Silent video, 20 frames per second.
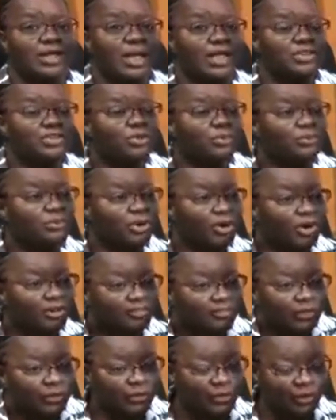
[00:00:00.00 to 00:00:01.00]
a number
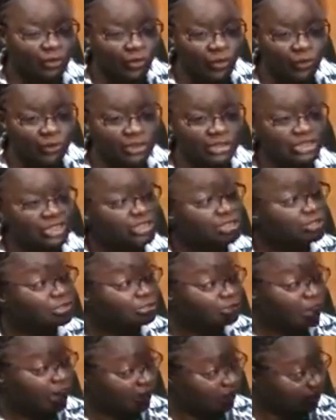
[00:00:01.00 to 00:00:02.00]
of our
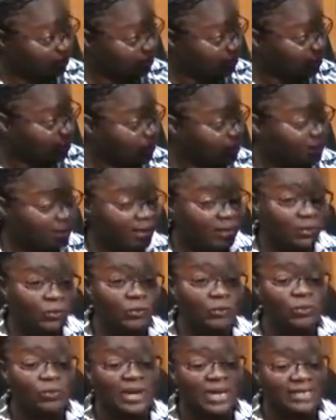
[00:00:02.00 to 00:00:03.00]
children
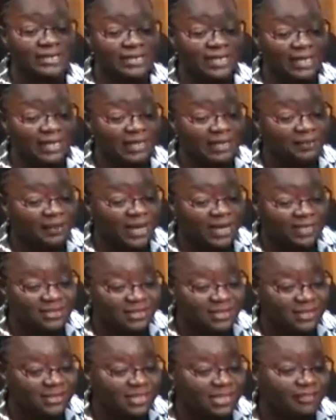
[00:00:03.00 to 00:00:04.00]
who attained
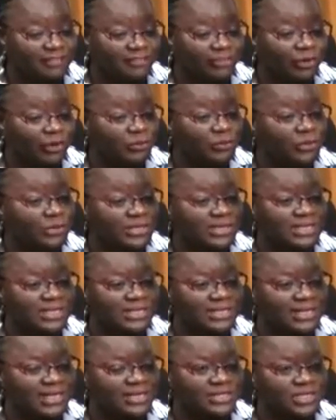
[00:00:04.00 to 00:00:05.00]
passes in 4 more
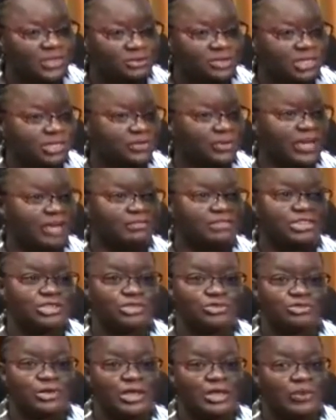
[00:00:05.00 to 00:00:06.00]
CSEC subjects. We have
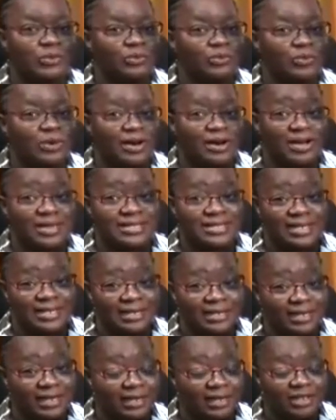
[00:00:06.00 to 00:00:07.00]
children who are
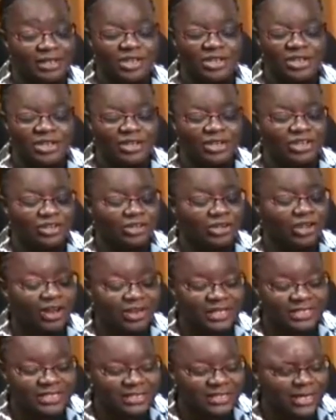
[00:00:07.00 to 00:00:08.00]
attending
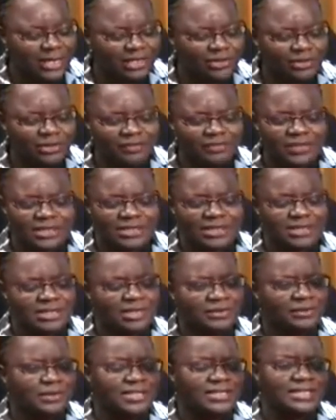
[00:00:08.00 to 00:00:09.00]
colleges and universities
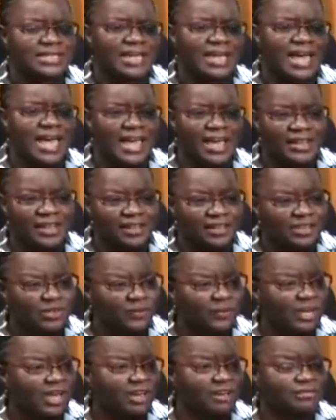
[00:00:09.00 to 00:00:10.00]
across the
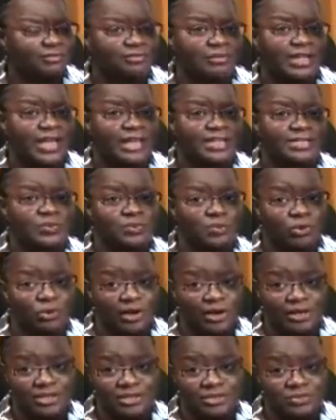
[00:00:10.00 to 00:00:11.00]
island. We have
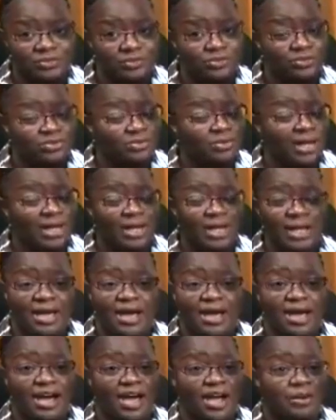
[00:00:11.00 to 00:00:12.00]
ex-wards who
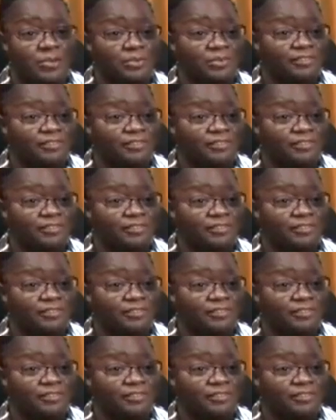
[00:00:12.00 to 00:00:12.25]
are